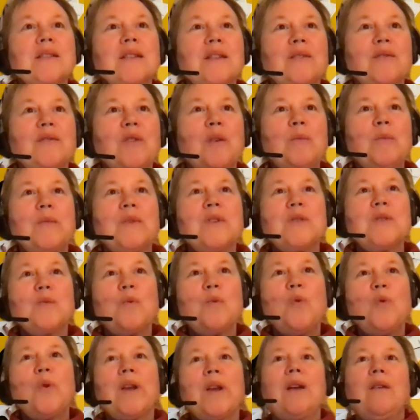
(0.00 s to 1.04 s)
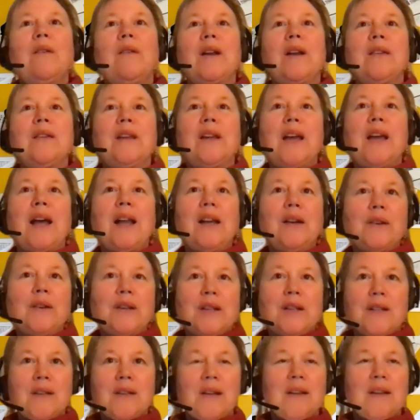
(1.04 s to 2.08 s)
And if one was walking around the
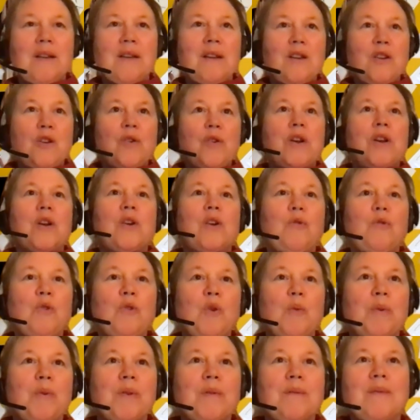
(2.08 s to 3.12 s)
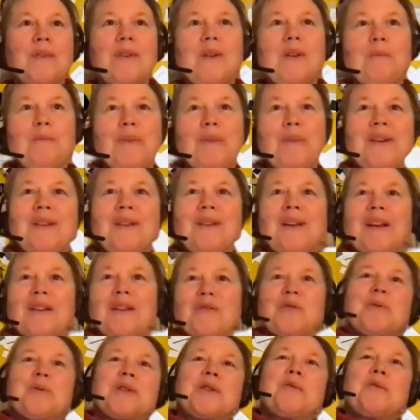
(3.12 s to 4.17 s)
gallery and you're in a group, you'd be like, if
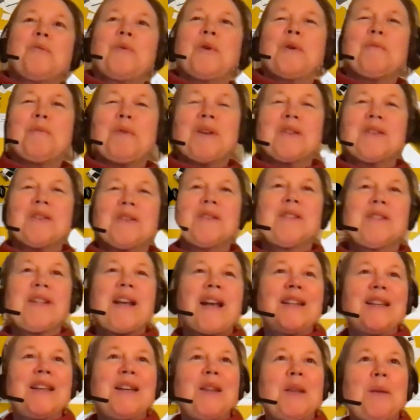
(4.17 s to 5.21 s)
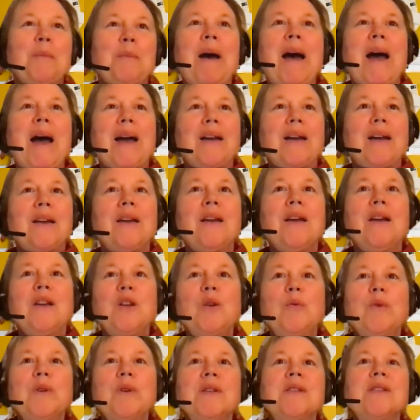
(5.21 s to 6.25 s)
you were the person standing at the back,
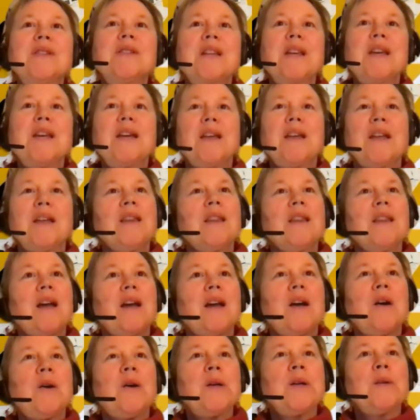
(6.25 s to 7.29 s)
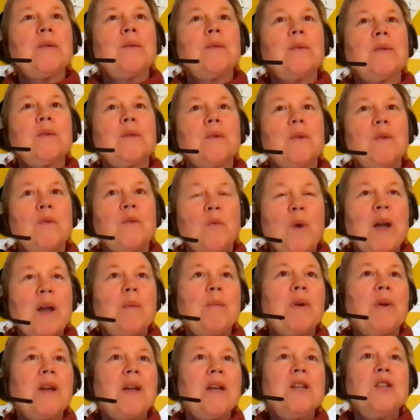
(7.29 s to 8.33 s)
you wouldn't see it in that kind of way.
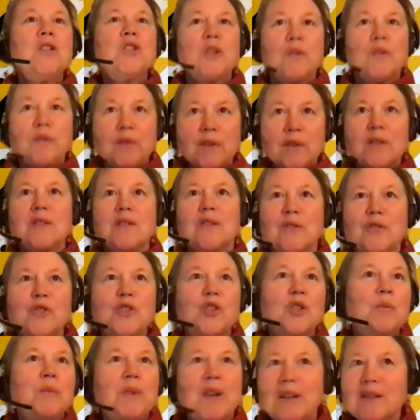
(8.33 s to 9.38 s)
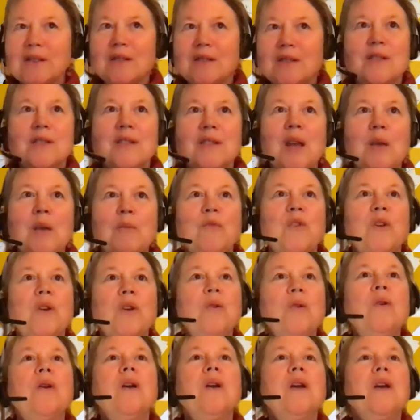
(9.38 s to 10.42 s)
But each of us on Zoom gets the same
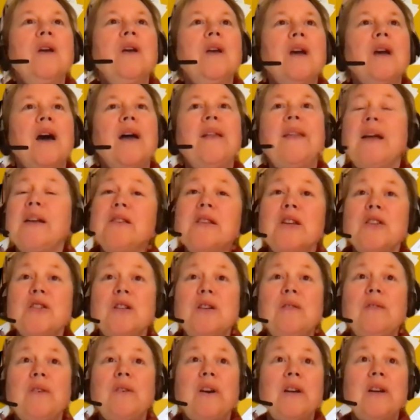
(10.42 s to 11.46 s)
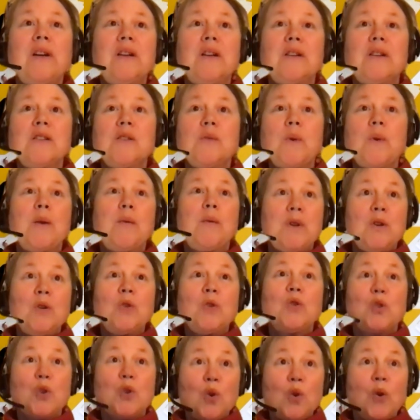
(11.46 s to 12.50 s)
view. And that's actually a very nice way when you're
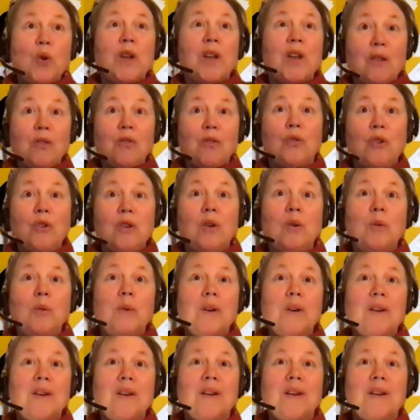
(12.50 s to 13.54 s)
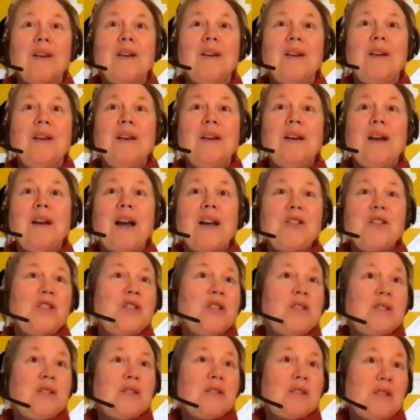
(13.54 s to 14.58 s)
talking through your work,
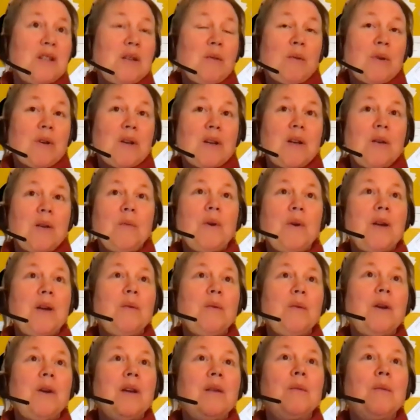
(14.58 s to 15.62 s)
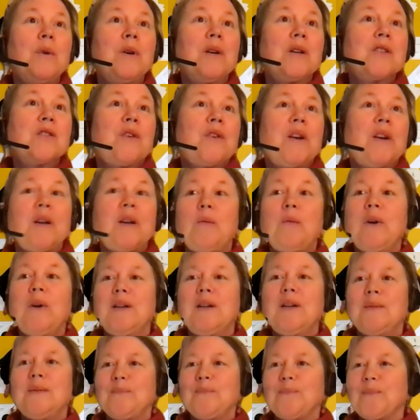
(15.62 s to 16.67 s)
actually to see work, it works very
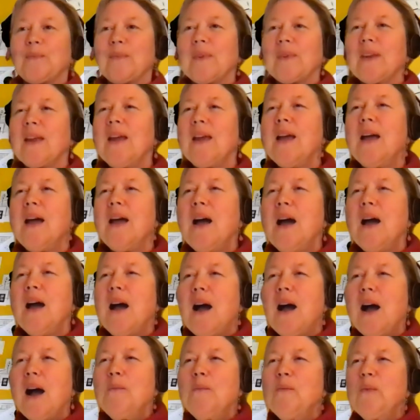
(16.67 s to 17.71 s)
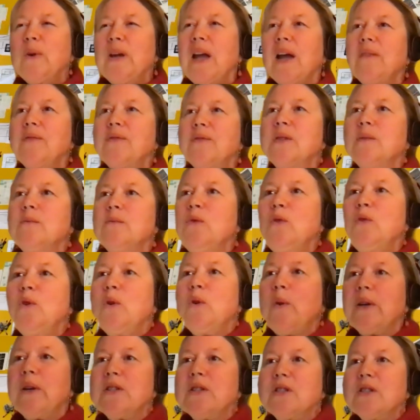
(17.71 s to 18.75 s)
well. We have some more
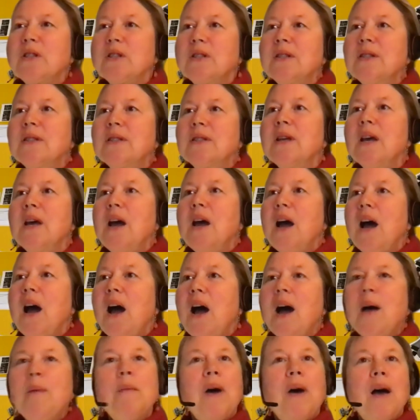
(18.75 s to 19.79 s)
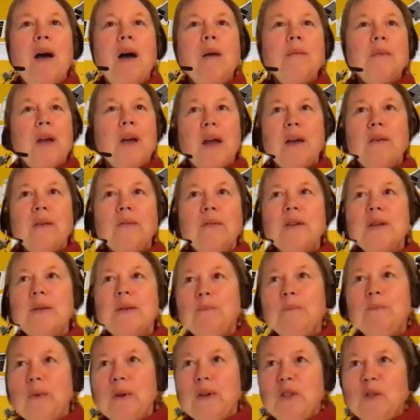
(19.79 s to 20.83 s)
questions.
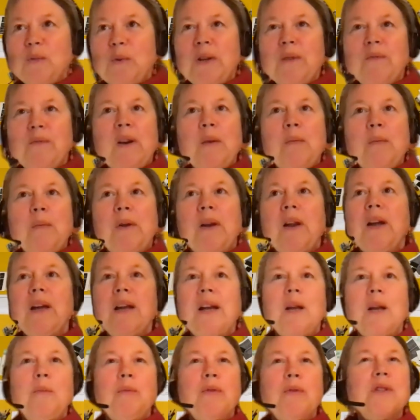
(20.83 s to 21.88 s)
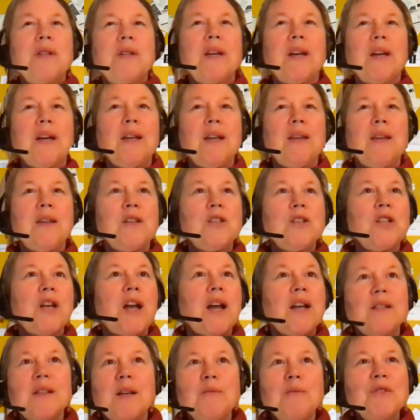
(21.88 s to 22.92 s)
Everyone who's very politely putting it in the
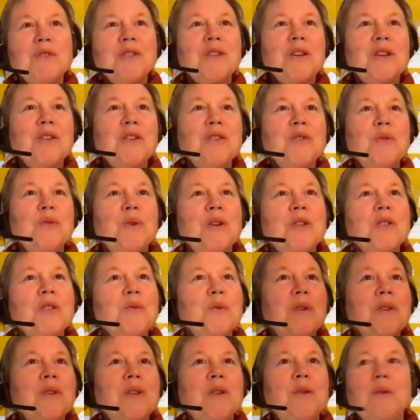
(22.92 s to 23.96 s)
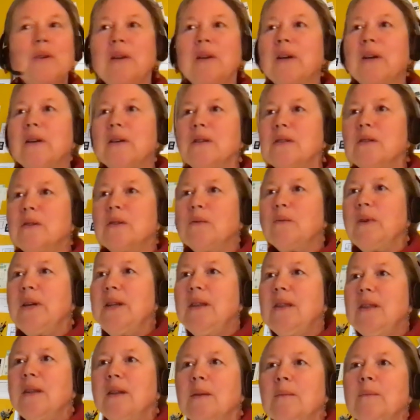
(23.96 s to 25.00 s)
chat, I'm just going to ask whether you would like to
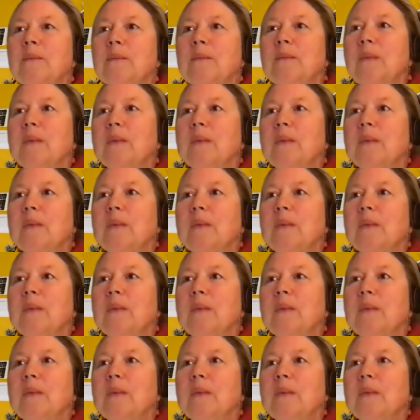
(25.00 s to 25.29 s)
read them.